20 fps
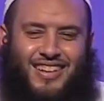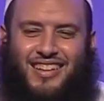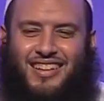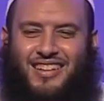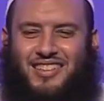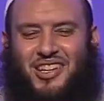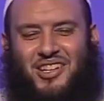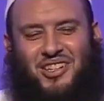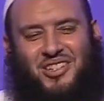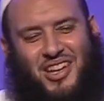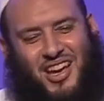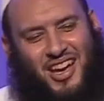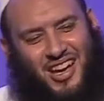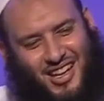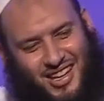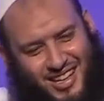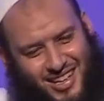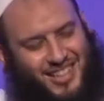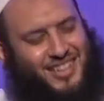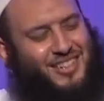He says,
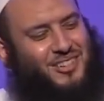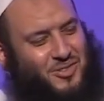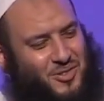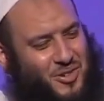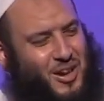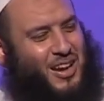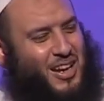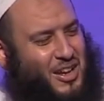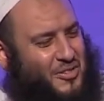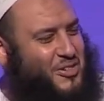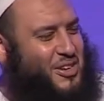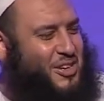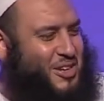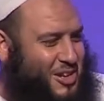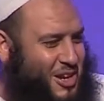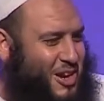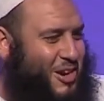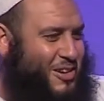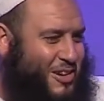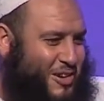Sheikh, we are living, you
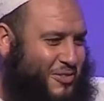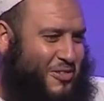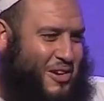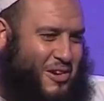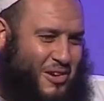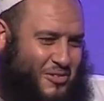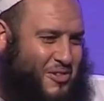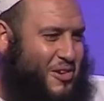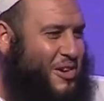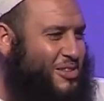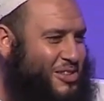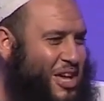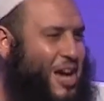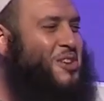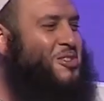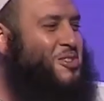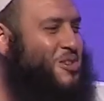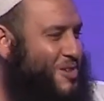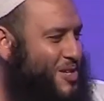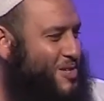know, in a very, very
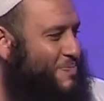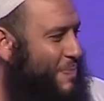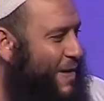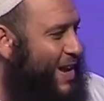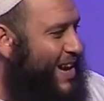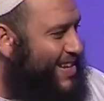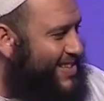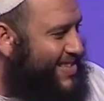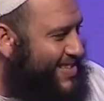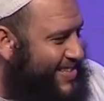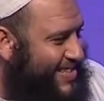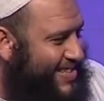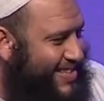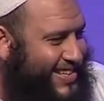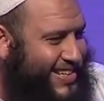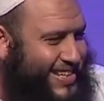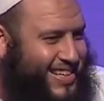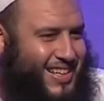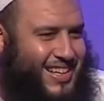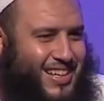dangerous place.
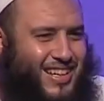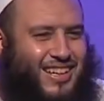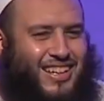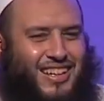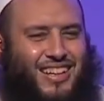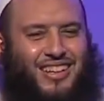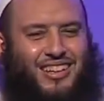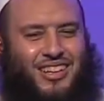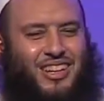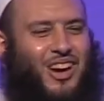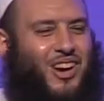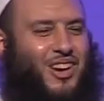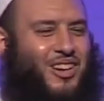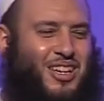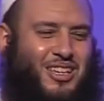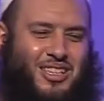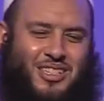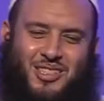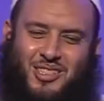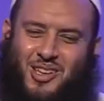You know,
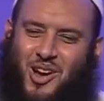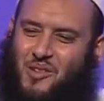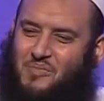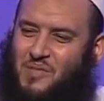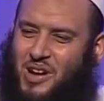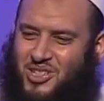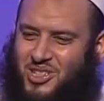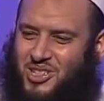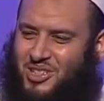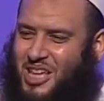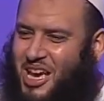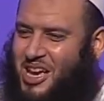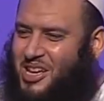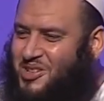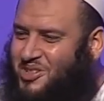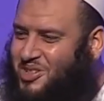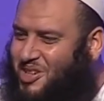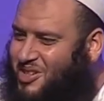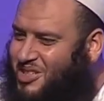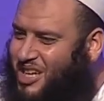there's so much
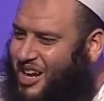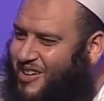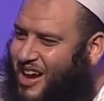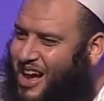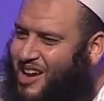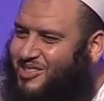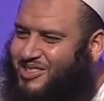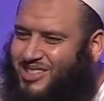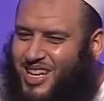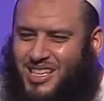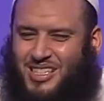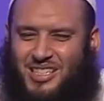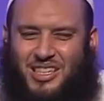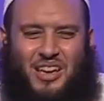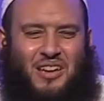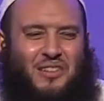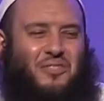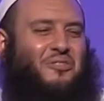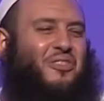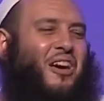dangers around us,
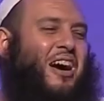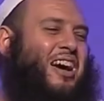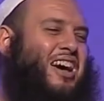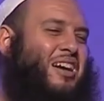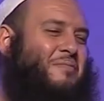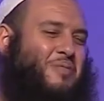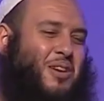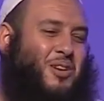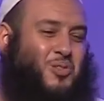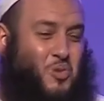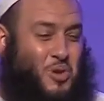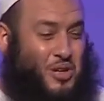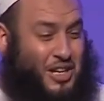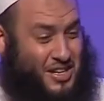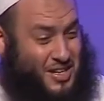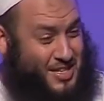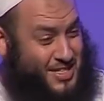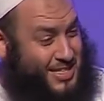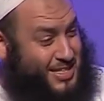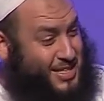the environment, we're
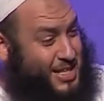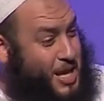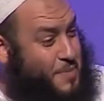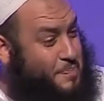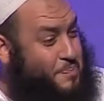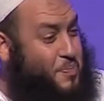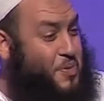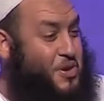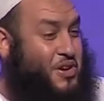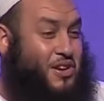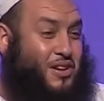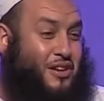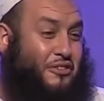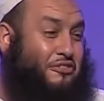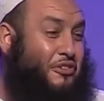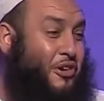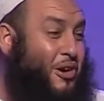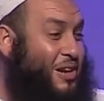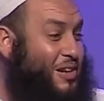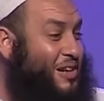going to sleep, we're going to
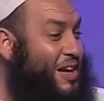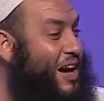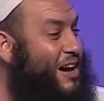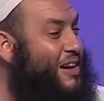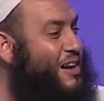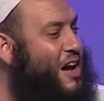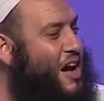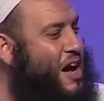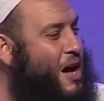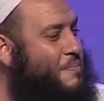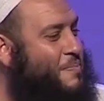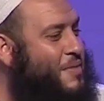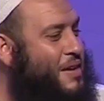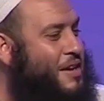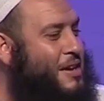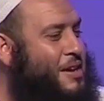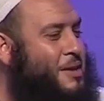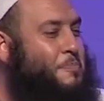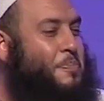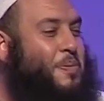fall in
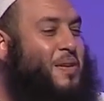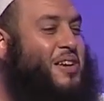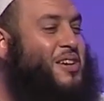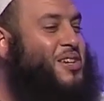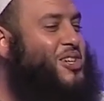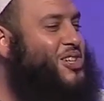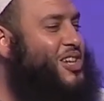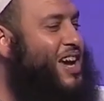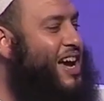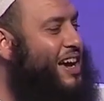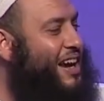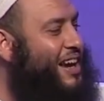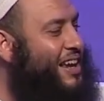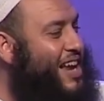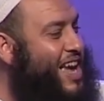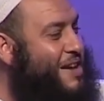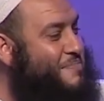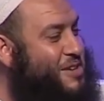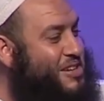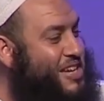haram. Please, Shaykh,
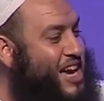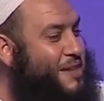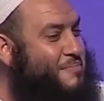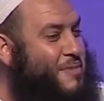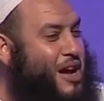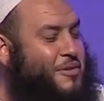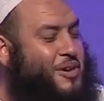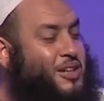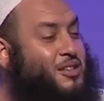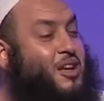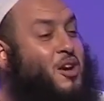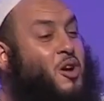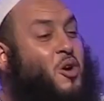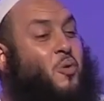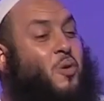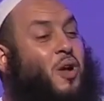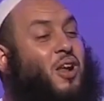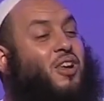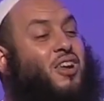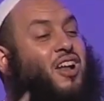let me get married.
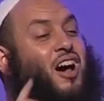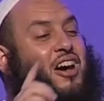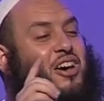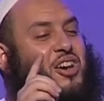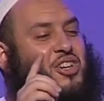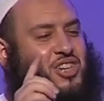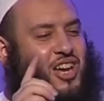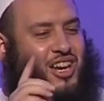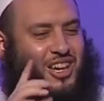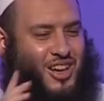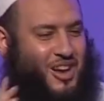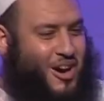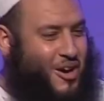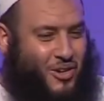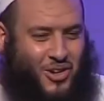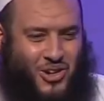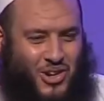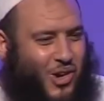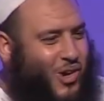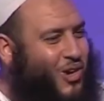Wallahi, Shaykh, you
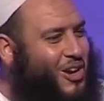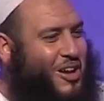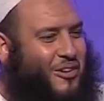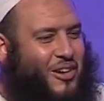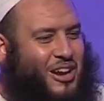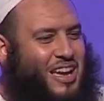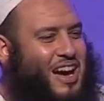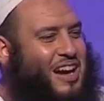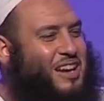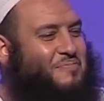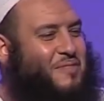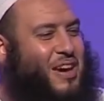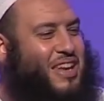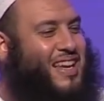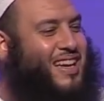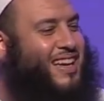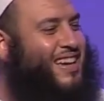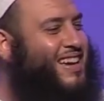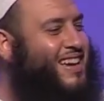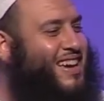know, we all our young men,
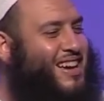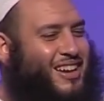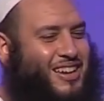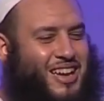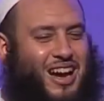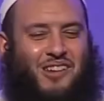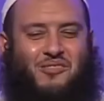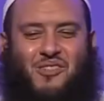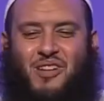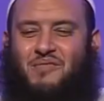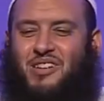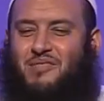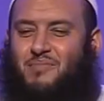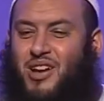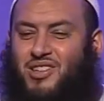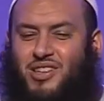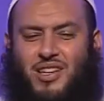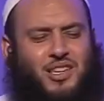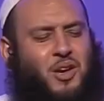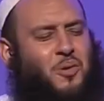uh, young women,
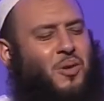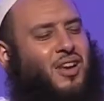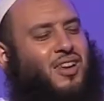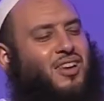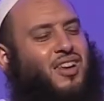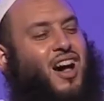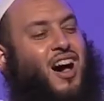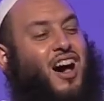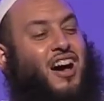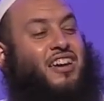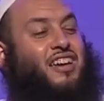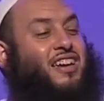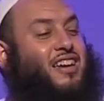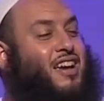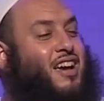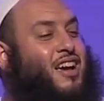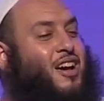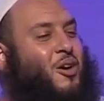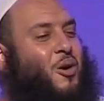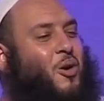mashallah, say, Wallahi,
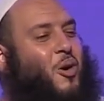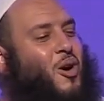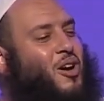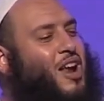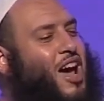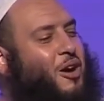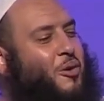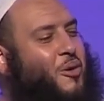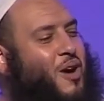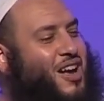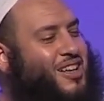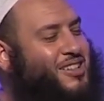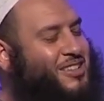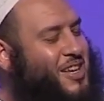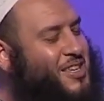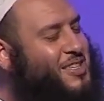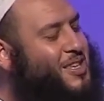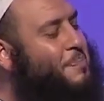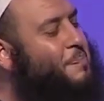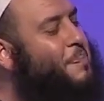all I
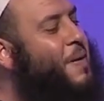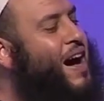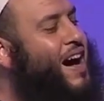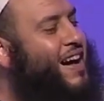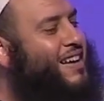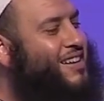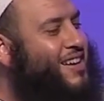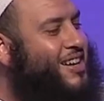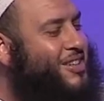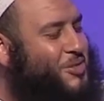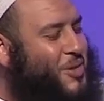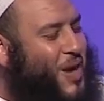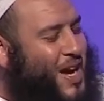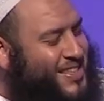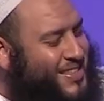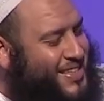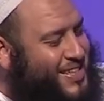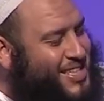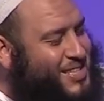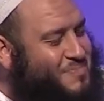want is a partner to
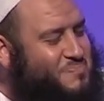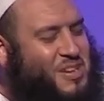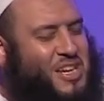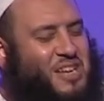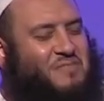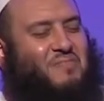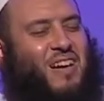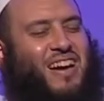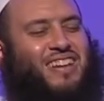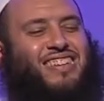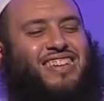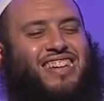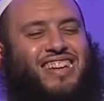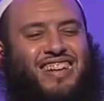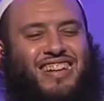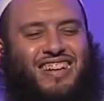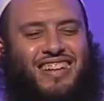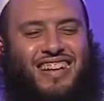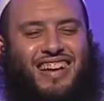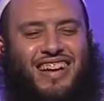assist me in my
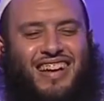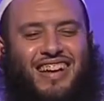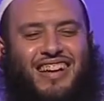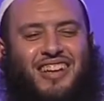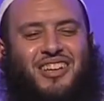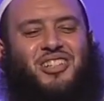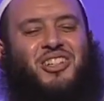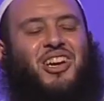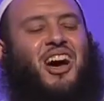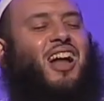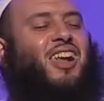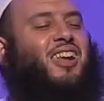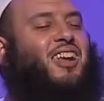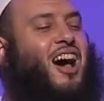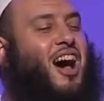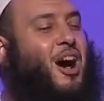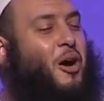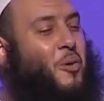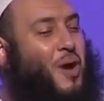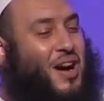deen.
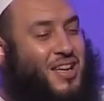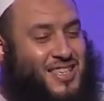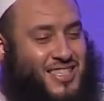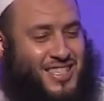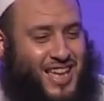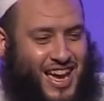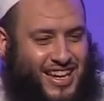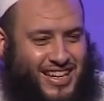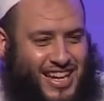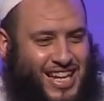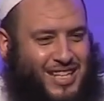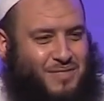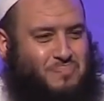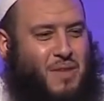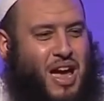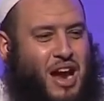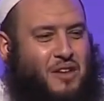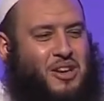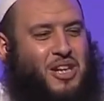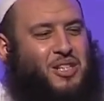Inshallah, once I get
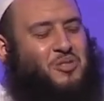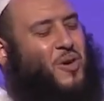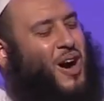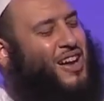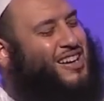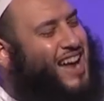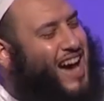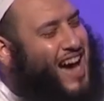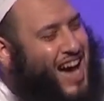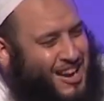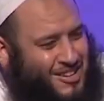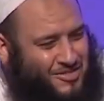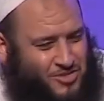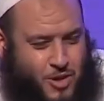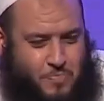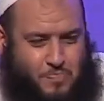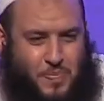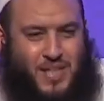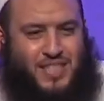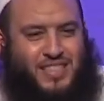married,
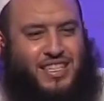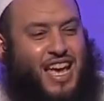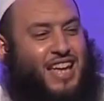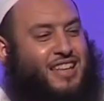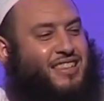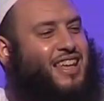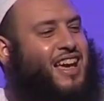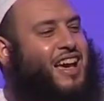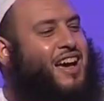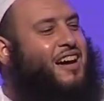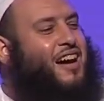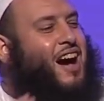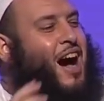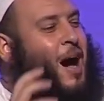100%,